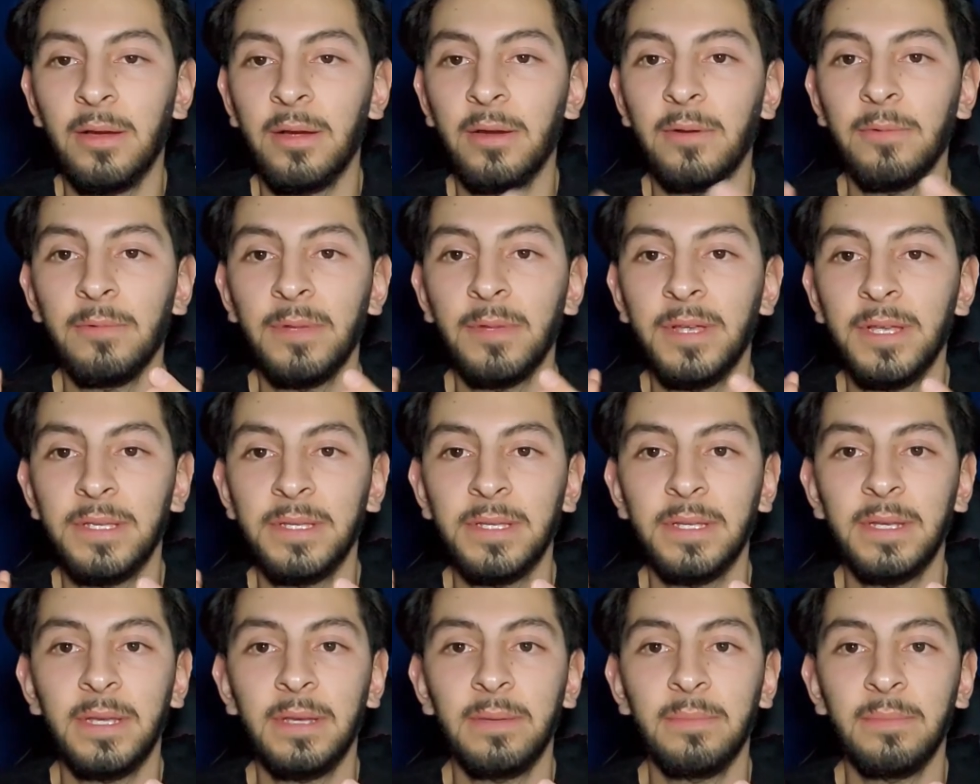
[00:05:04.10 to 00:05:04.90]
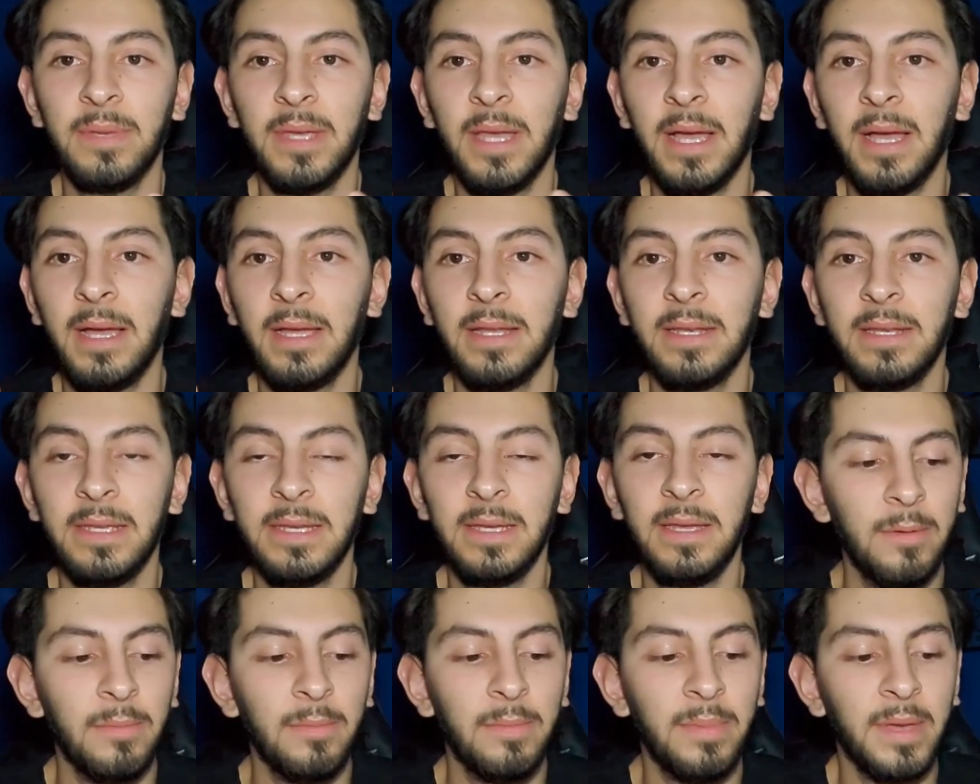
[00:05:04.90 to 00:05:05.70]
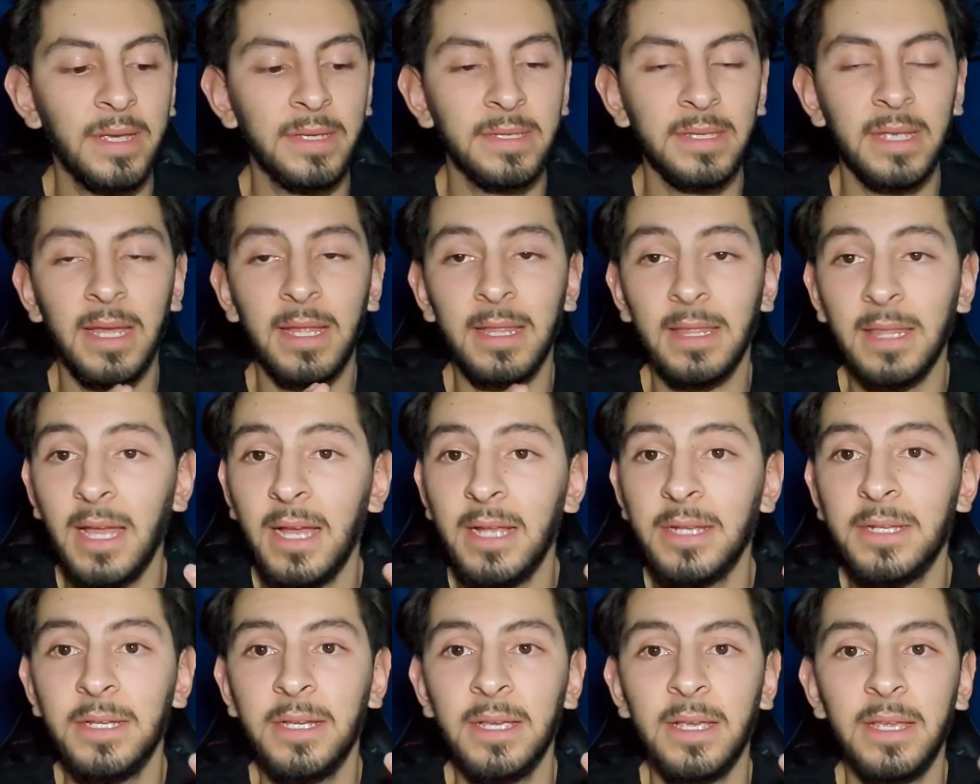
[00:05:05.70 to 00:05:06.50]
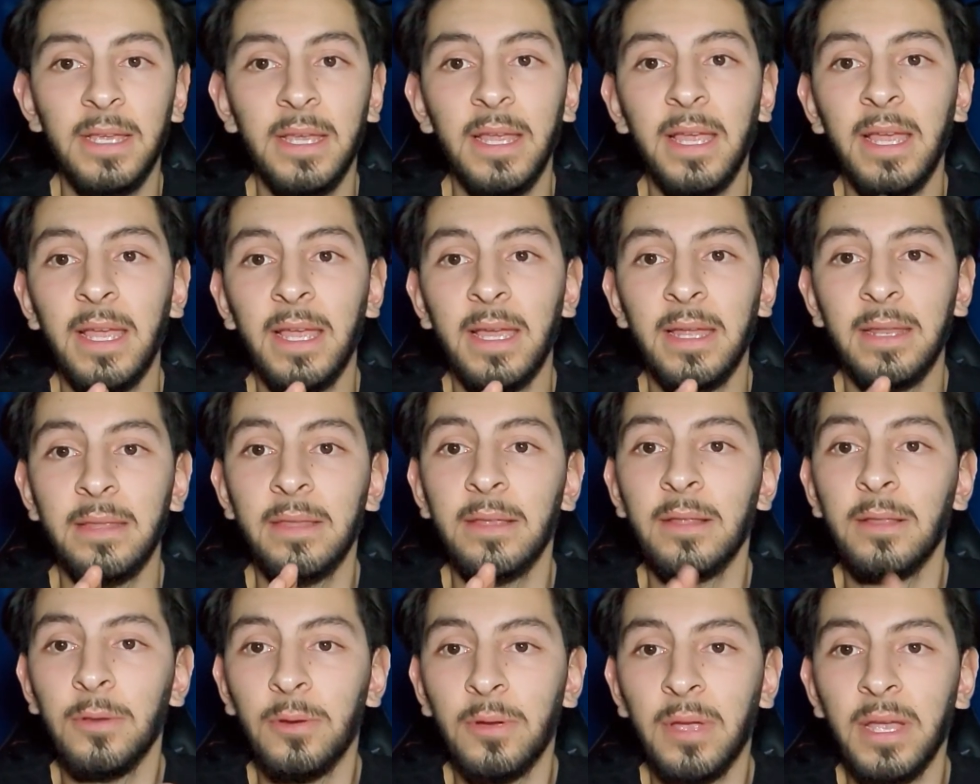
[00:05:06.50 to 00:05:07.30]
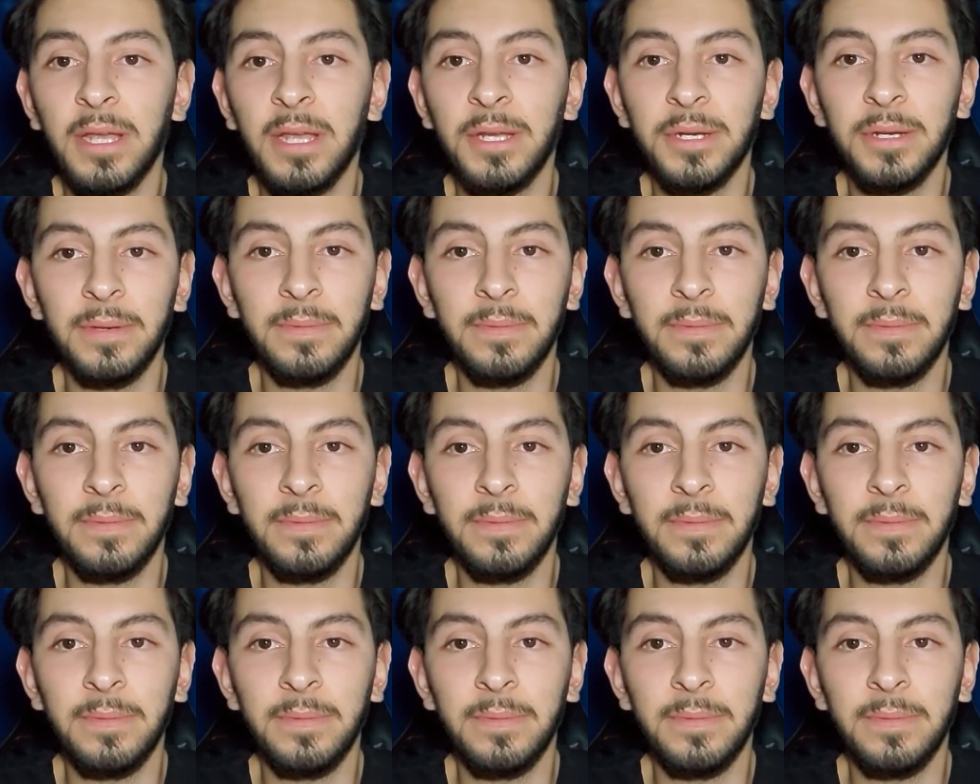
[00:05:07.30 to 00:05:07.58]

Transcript: reasoning behind it based on logic and the location.